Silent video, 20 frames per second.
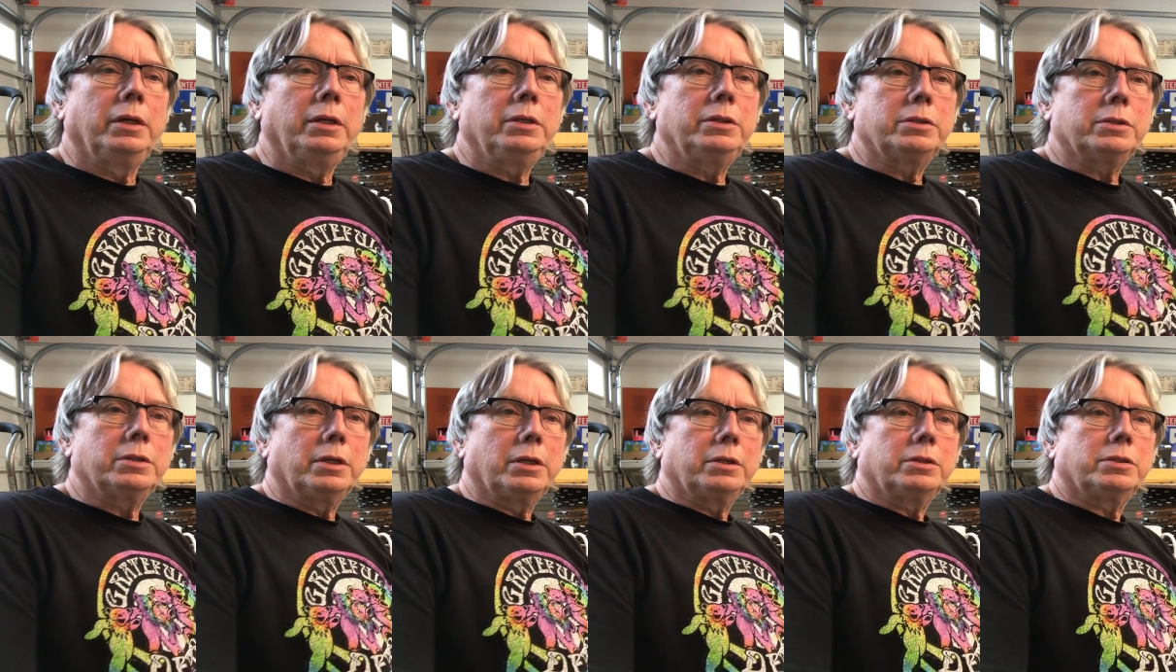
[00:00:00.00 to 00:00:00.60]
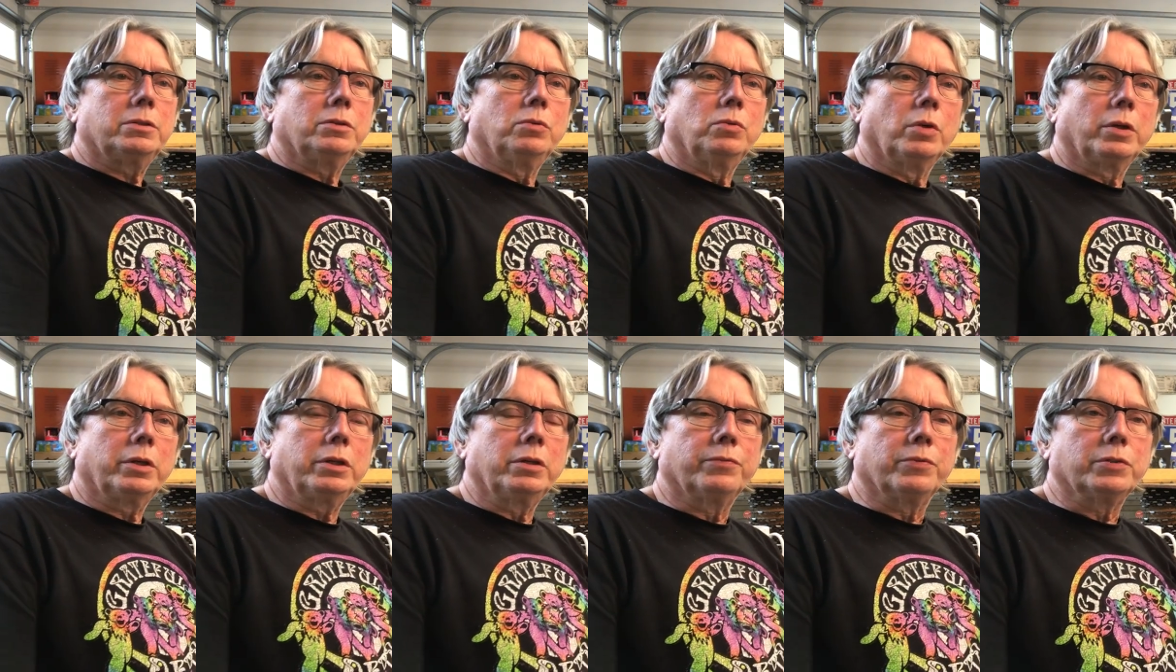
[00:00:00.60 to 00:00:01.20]
He's uh, still
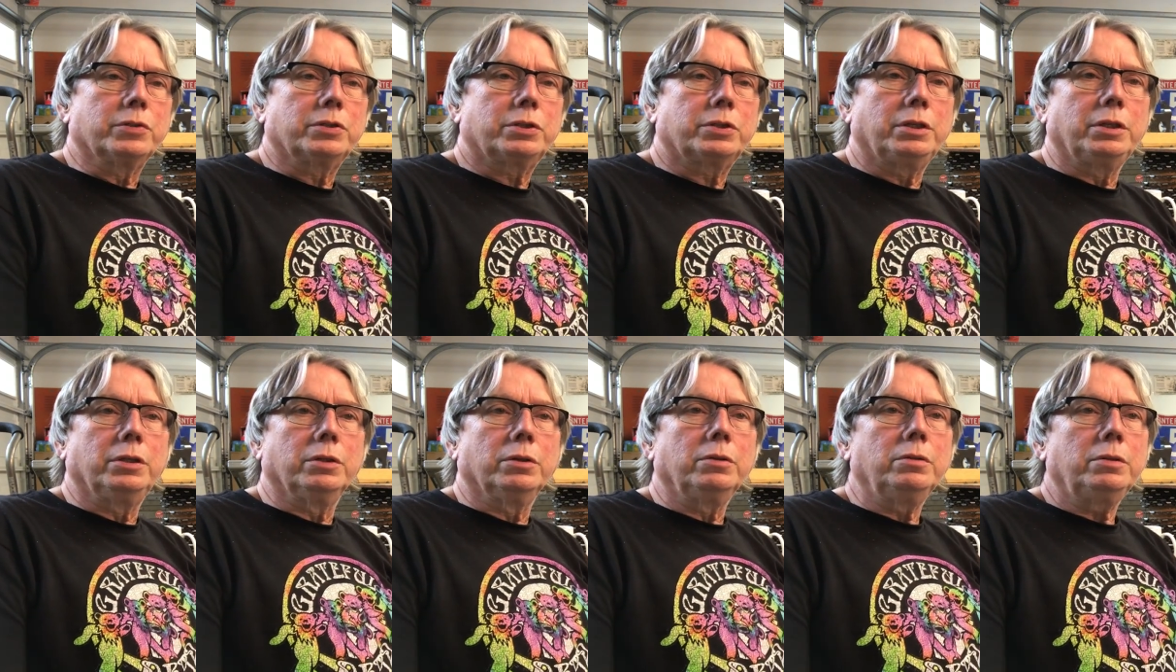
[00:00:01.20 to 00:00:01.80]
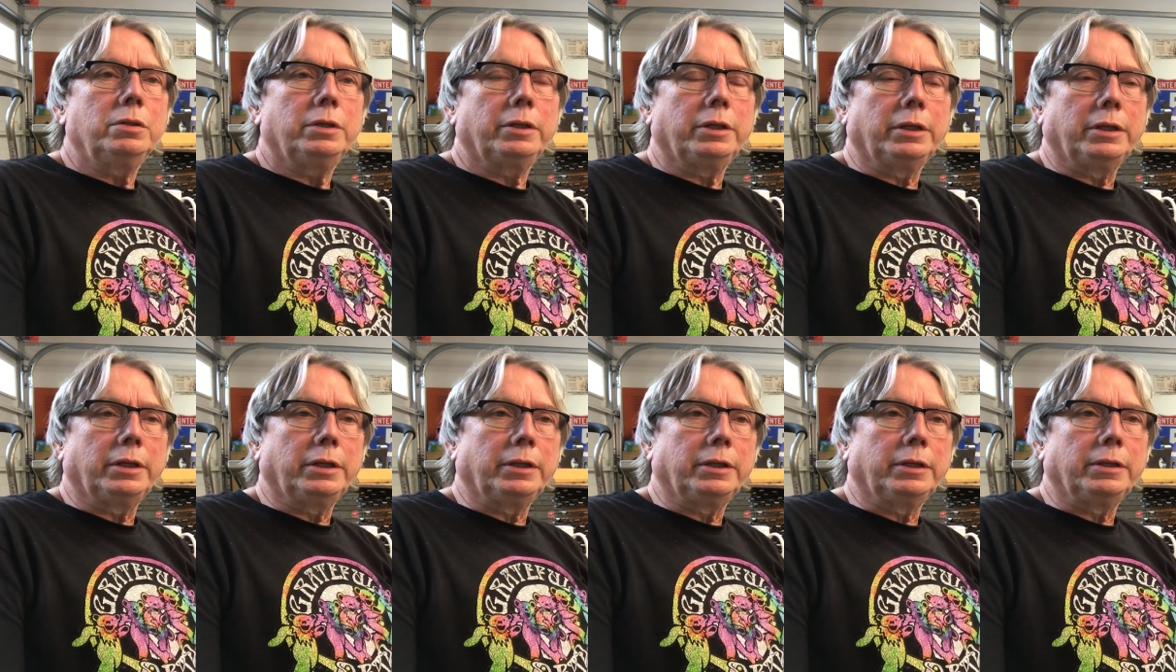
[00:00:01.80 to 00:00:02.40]
working for Stihl,
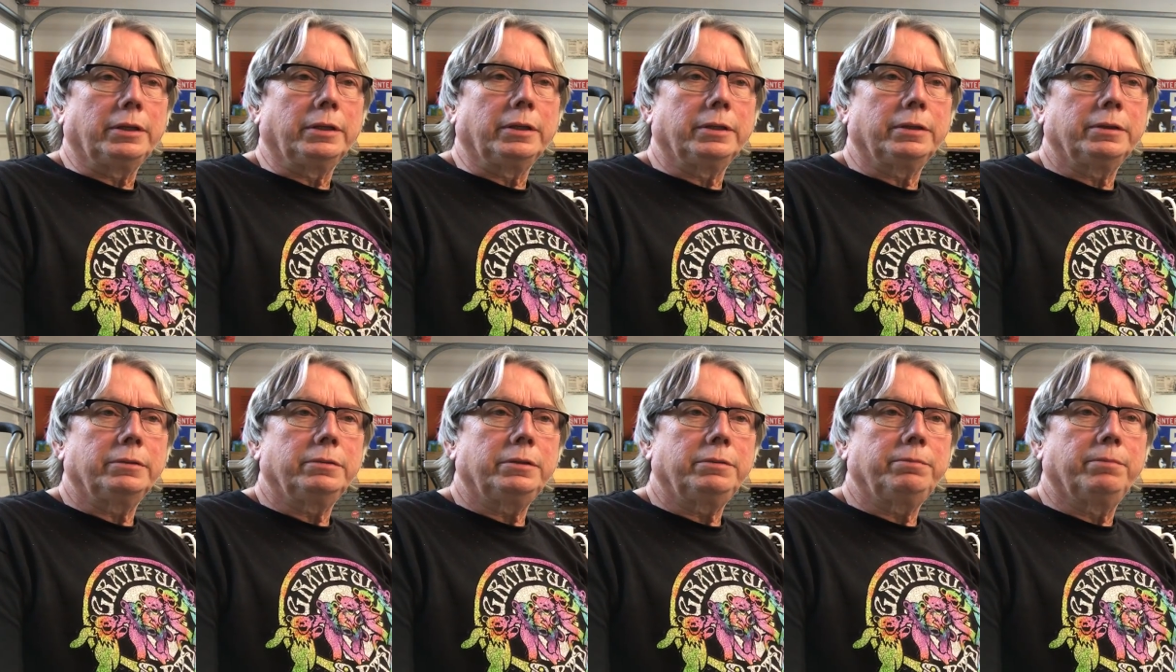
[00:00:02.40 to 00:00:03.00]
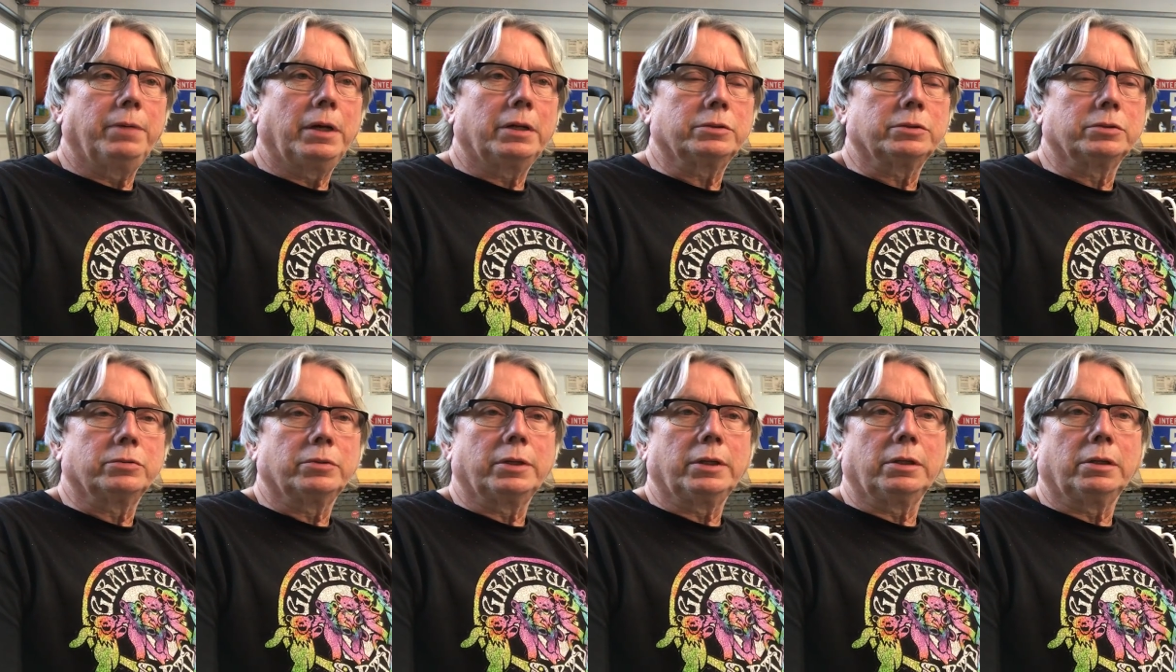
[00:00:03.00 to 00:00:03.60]
and he
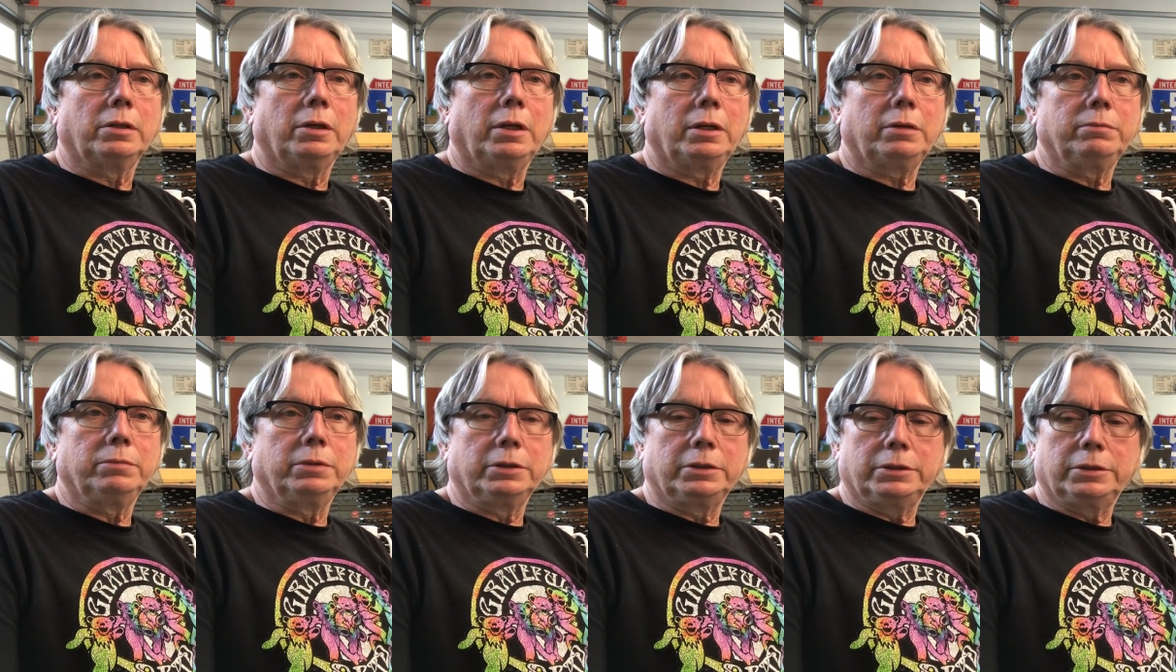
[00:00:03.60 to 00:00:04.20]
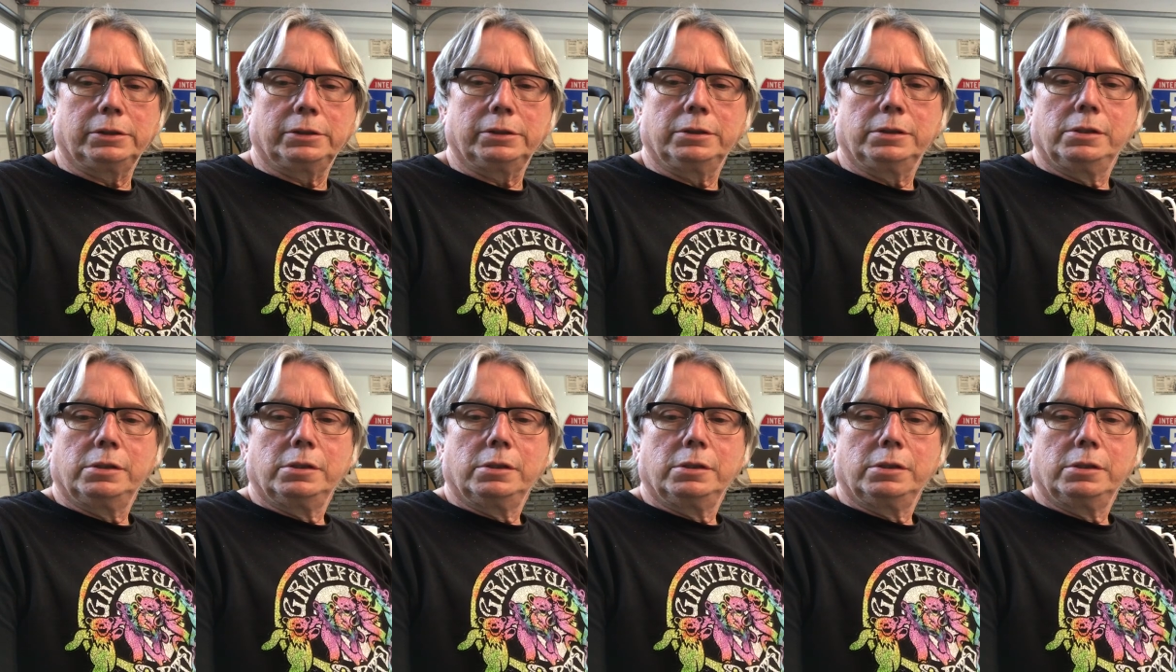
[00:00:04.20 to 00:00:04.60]
bounces around a lot, but